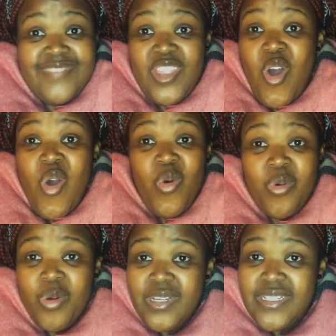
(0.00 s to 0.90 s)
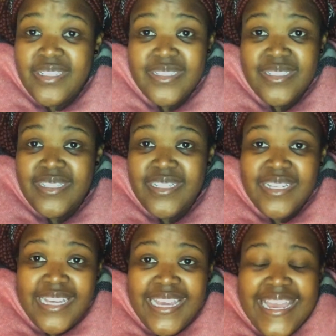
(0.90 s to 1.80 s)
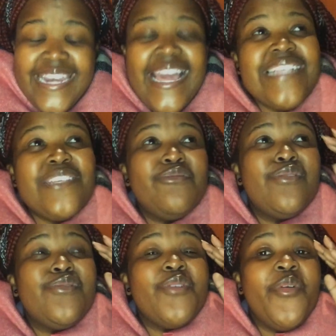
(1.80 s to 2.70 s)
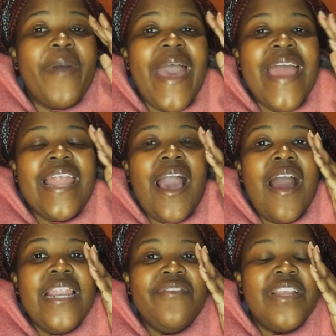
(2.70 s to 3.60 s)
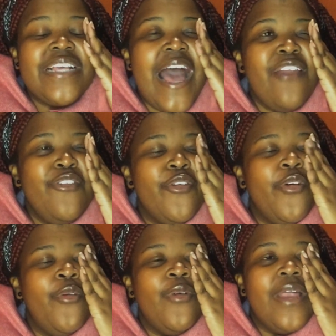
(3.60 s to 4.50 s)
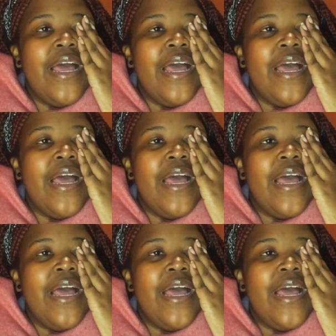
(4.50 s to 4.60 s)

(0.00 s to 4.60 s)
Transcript: no. Like, guys, it was so bad. Like, I can't even, I don't know.